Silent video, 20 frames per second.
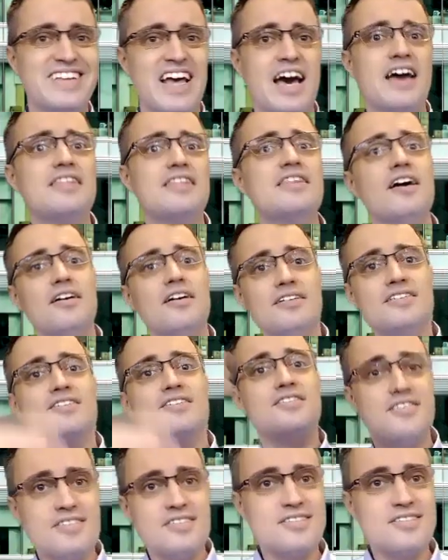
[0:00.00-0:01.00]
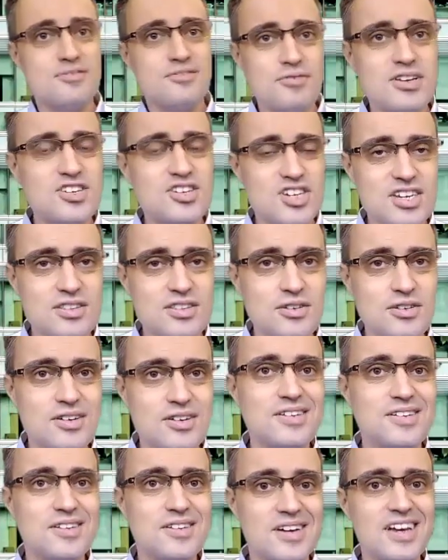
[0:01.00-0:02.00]
And now it's reaching
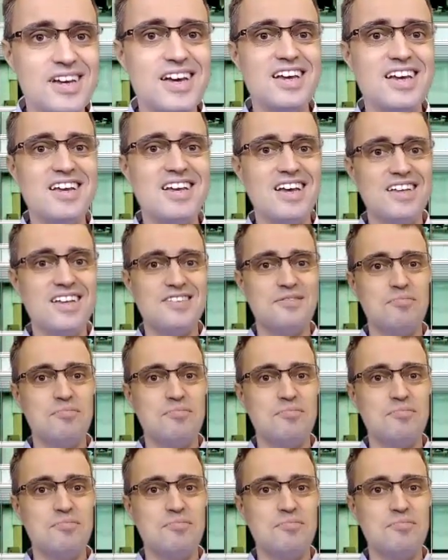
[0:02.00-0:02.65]
it's